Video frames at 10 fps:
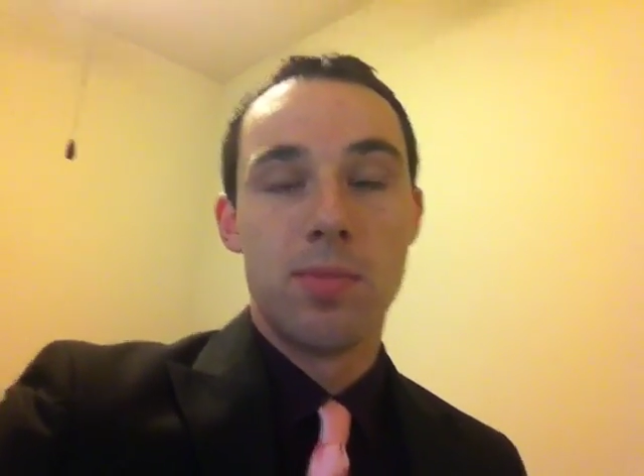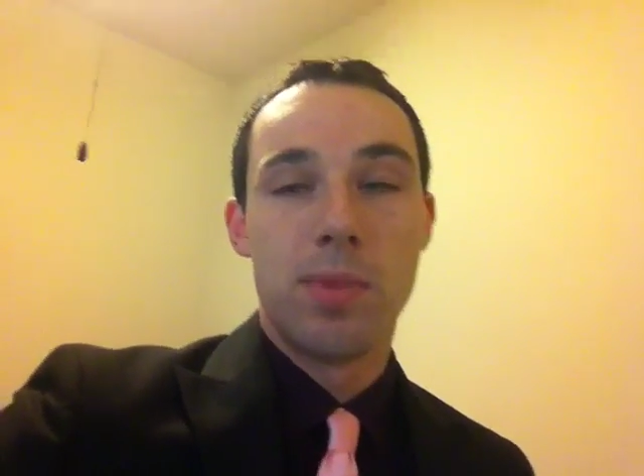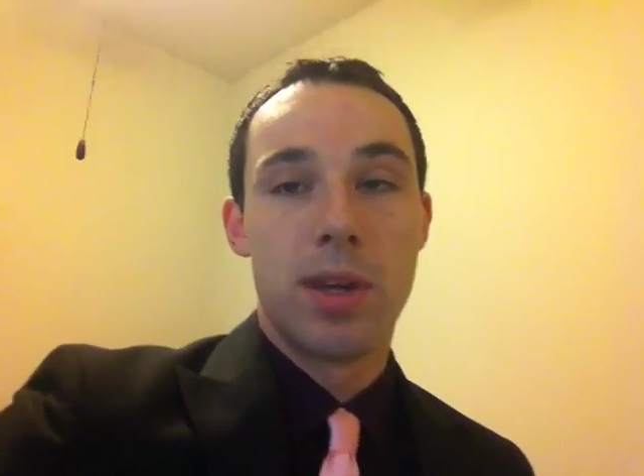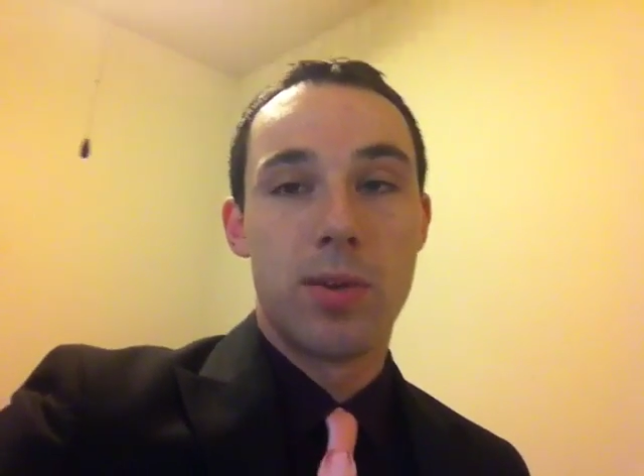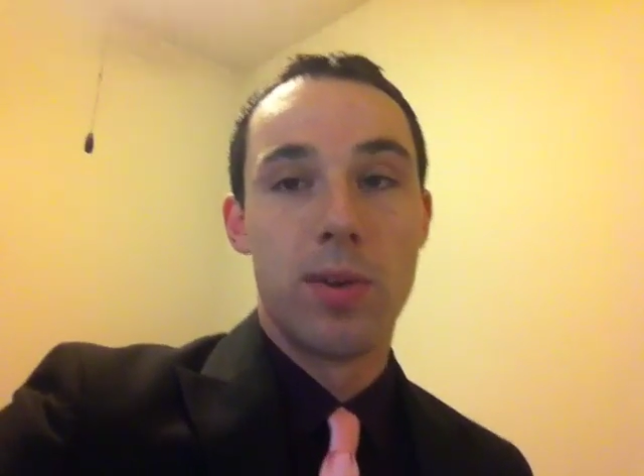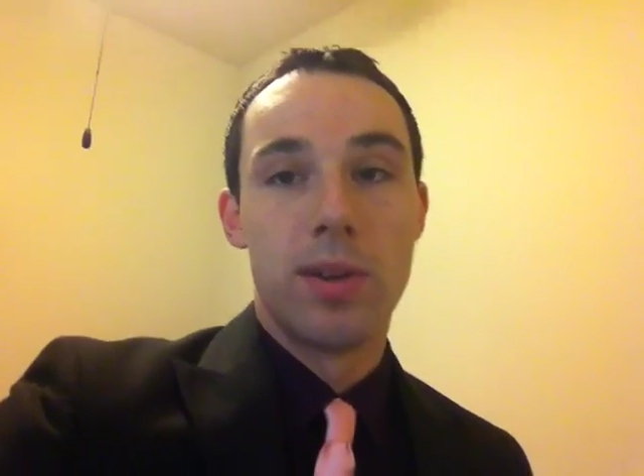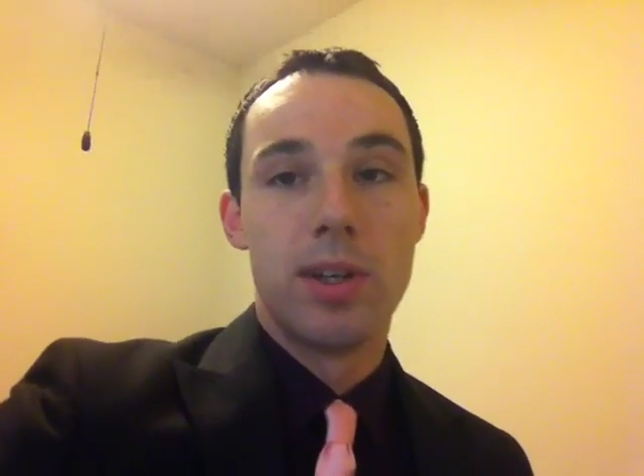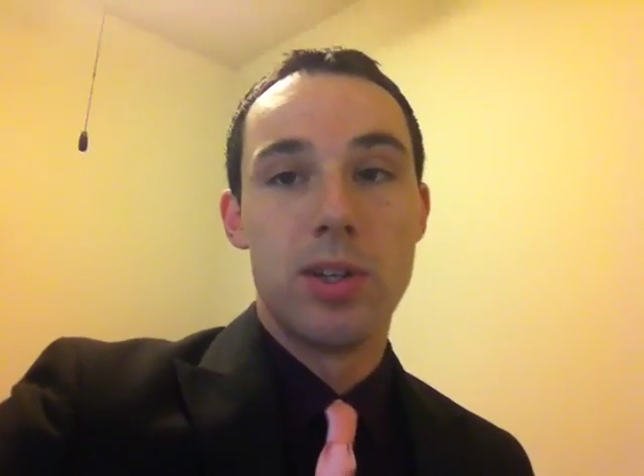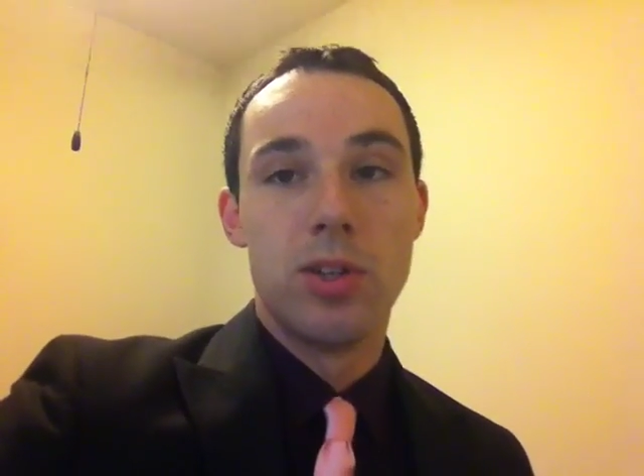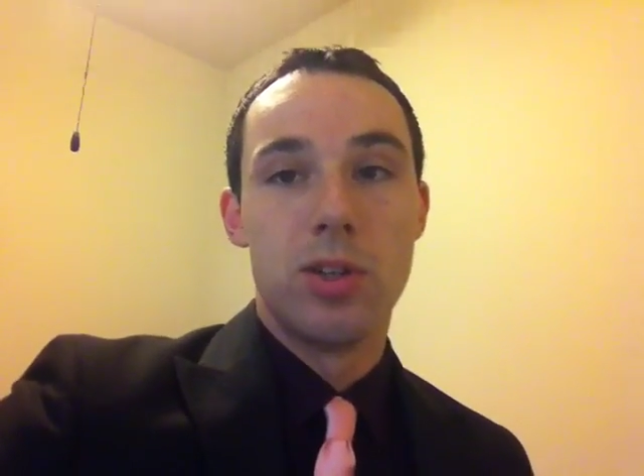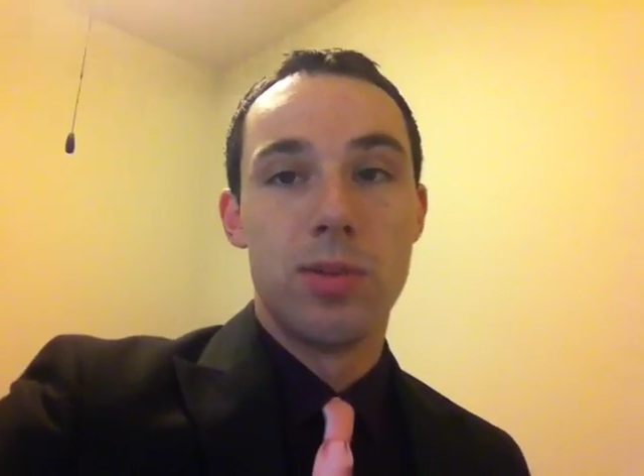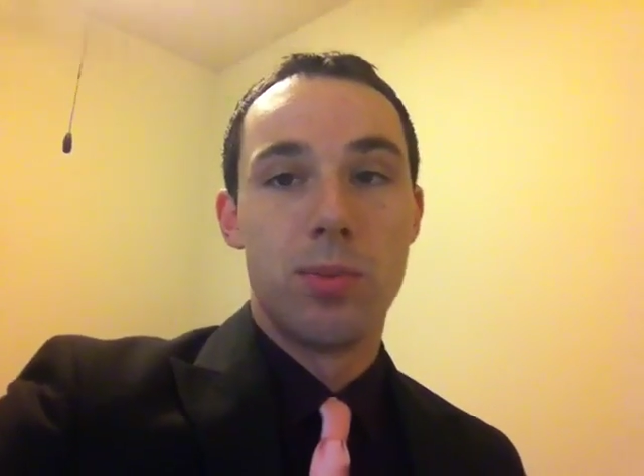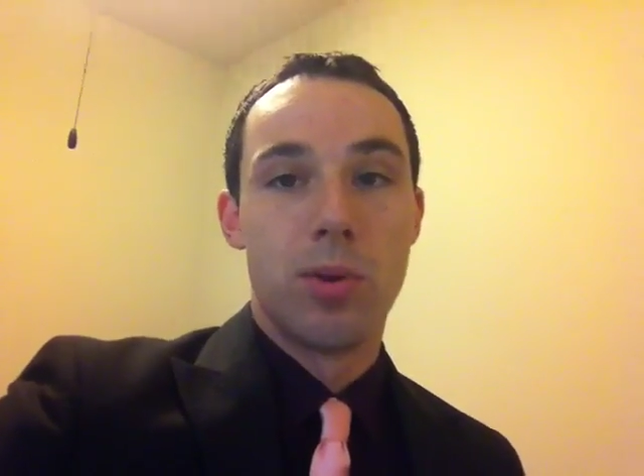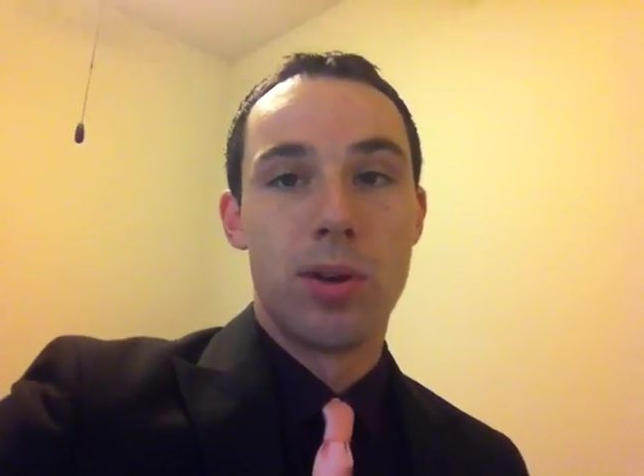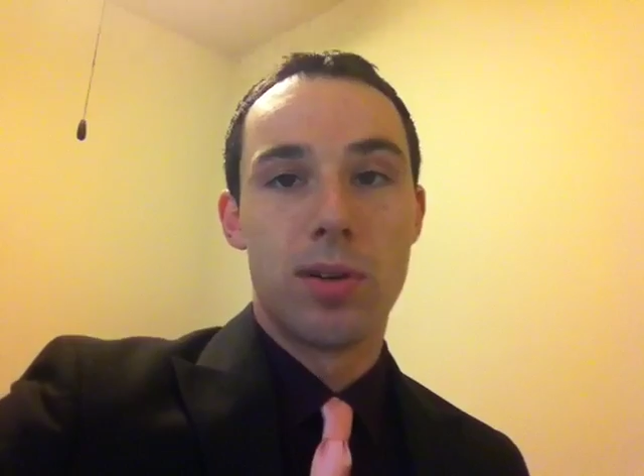make a
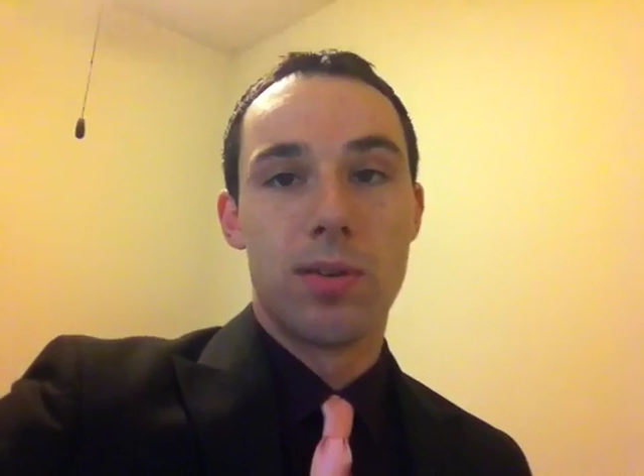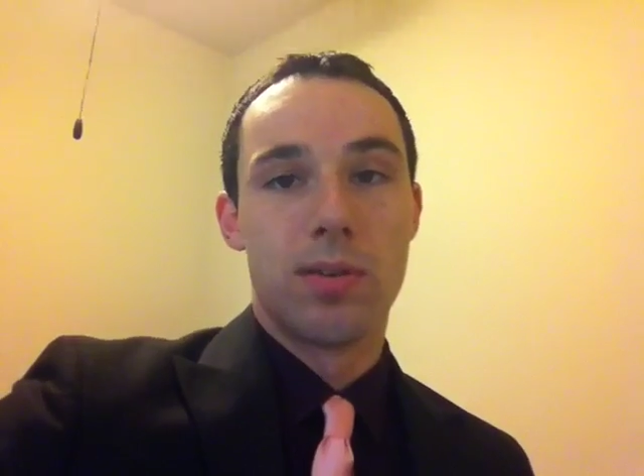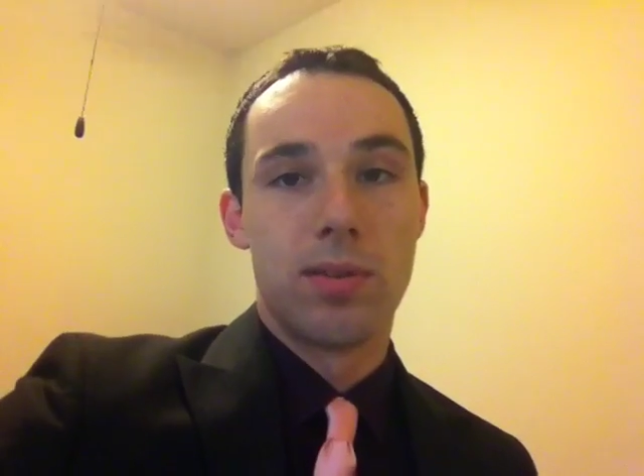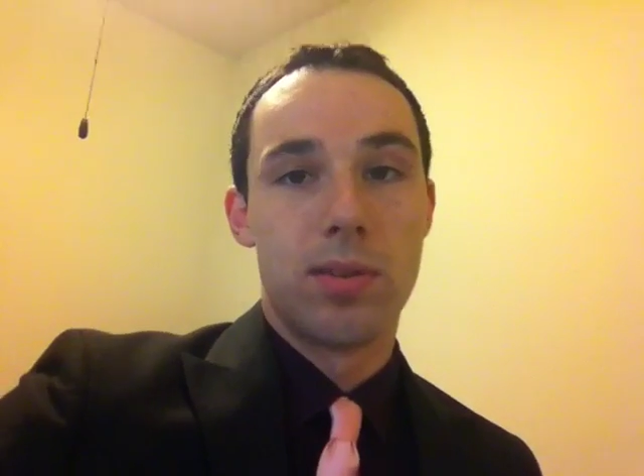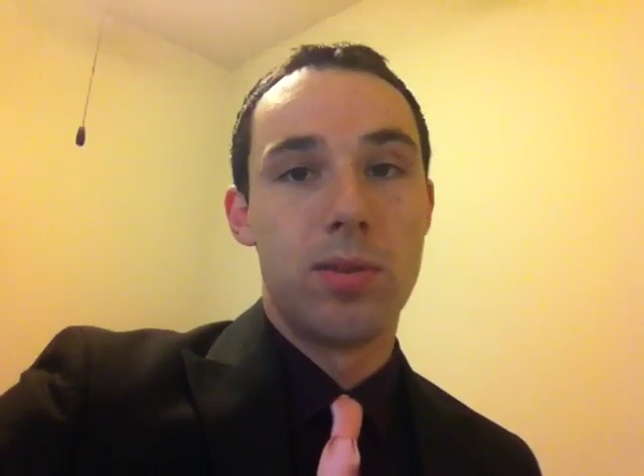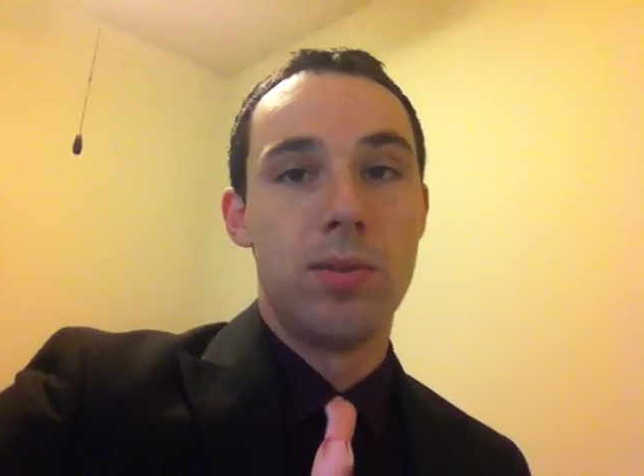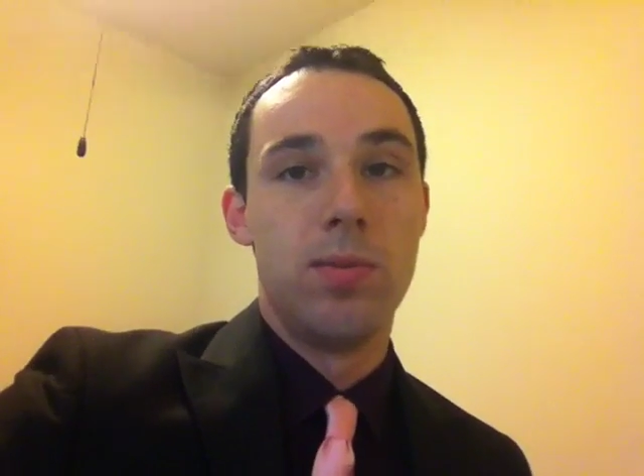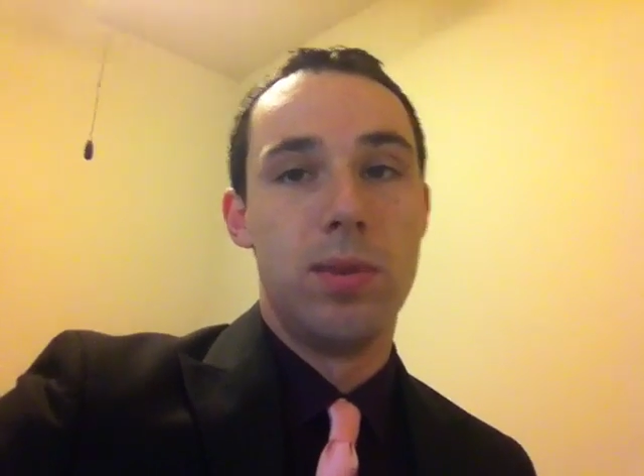relationship work through